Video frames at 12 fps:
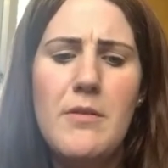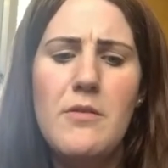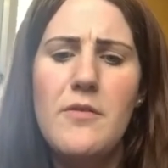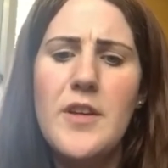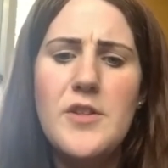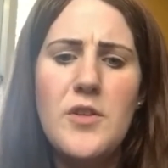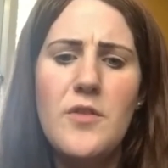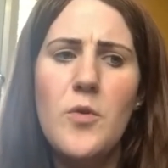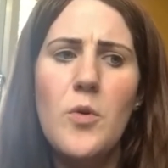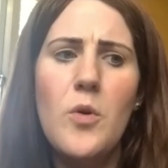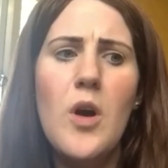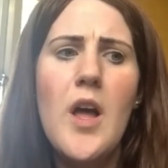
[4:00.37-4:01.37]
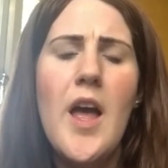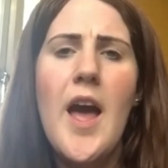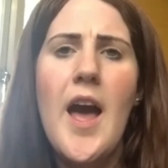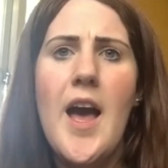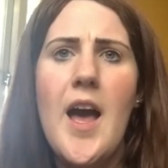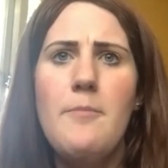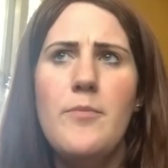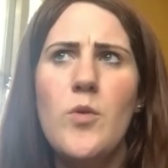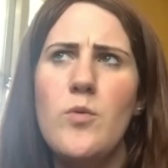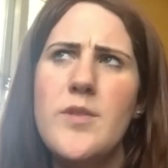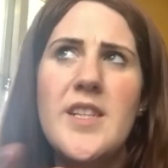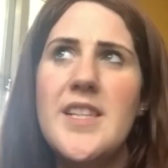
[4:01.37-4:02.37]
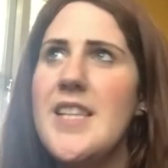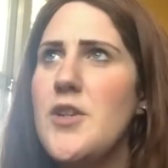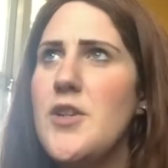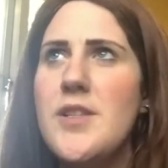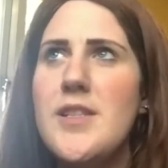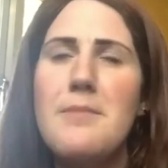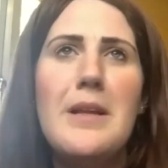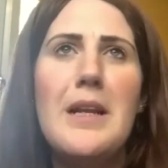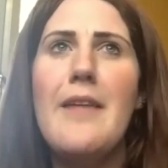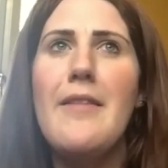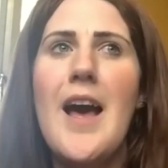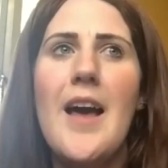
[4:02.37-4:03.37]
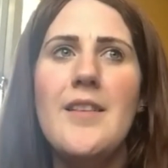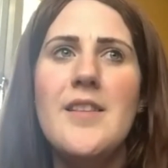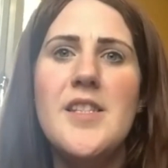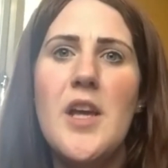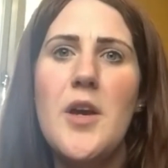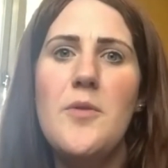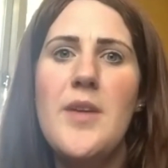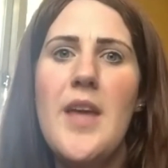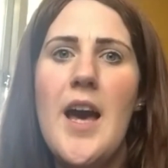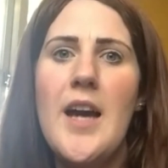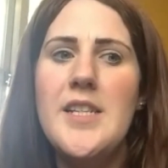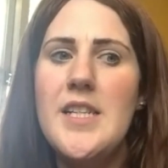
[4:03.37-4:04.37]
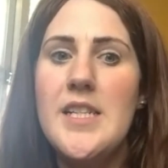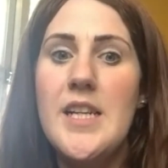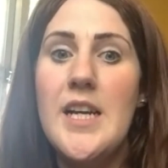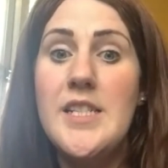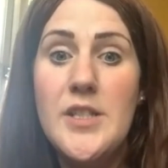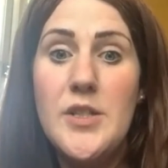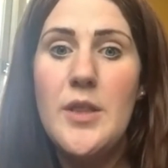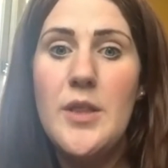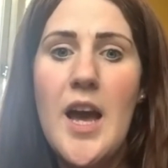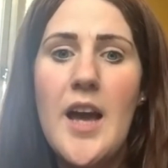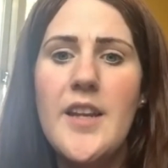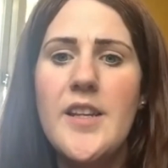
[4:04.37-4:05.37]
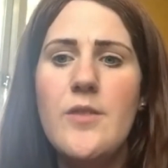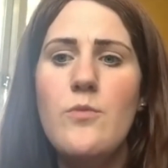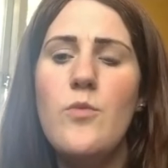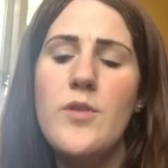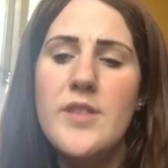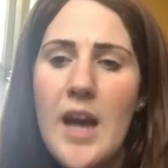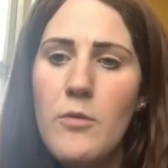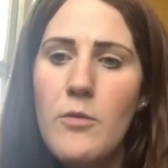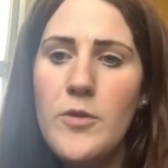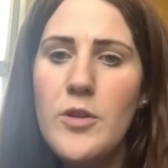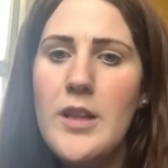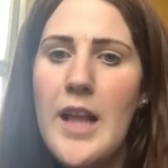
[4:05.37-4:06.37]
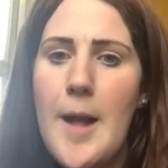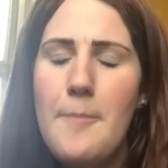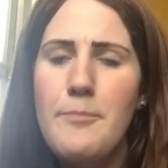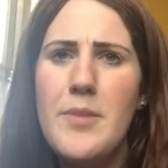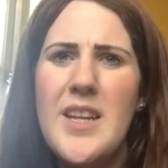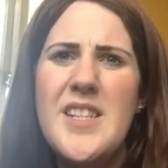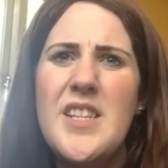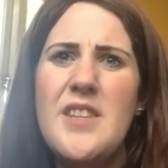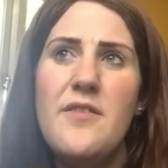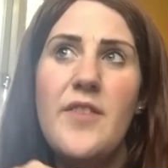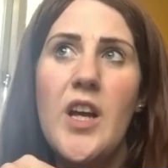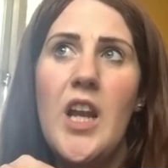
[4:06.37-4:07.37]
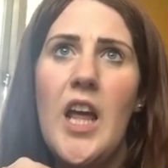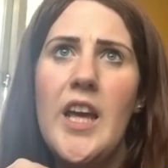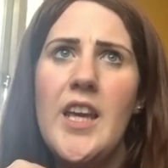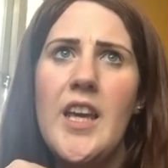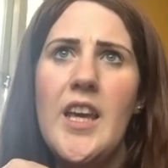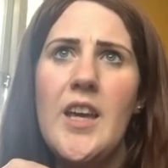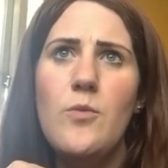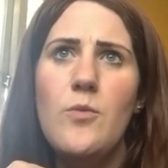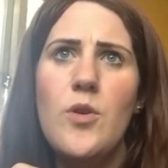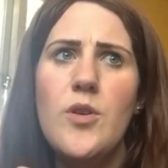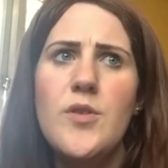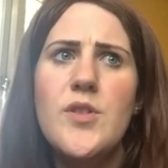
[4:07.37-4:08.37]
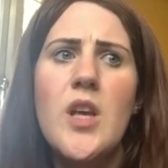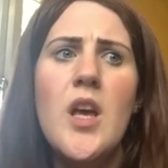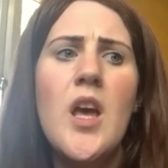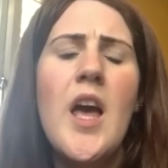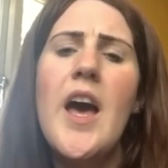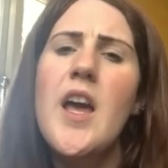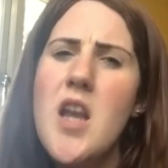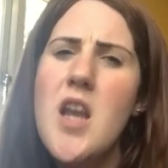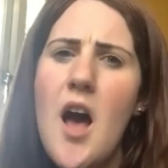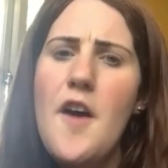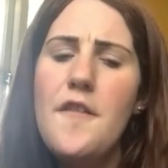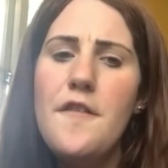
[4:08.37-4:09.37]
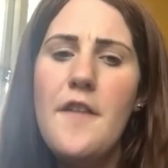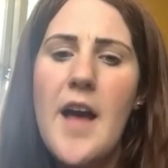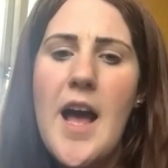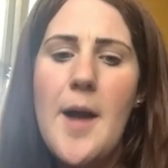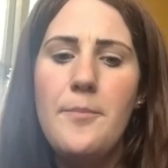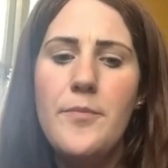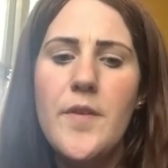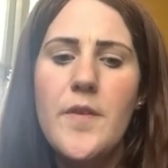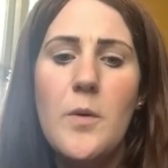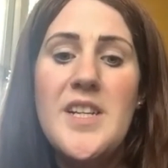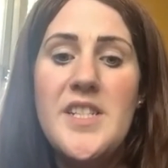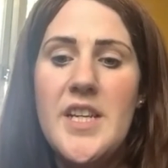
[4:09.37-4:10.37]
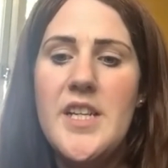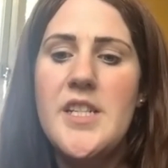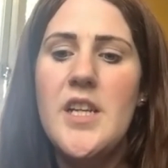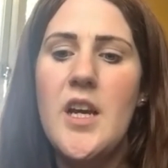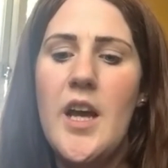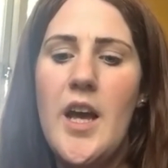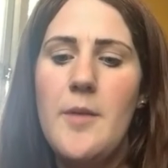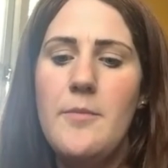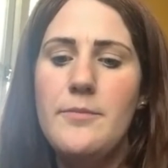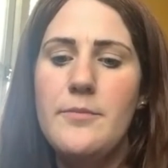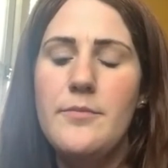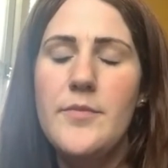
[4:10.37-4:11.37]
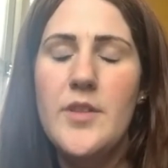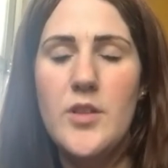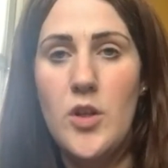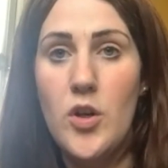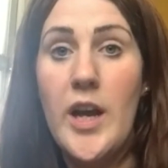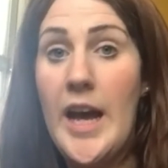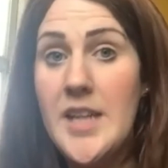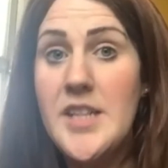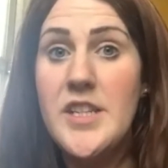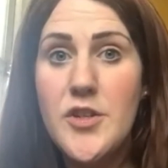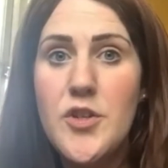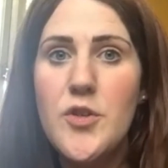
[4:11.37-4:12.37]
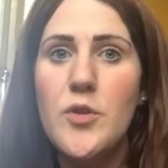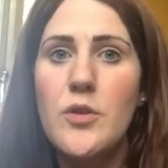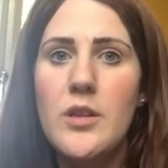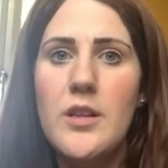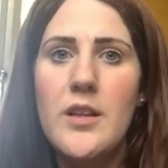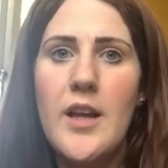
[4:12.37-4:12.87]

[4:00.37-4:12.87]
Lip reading: refers you for, or 6 sessions, something like that. And so yeah, I did do that, and it was helpful, but I didn't feel like it was enough. So I did look at additional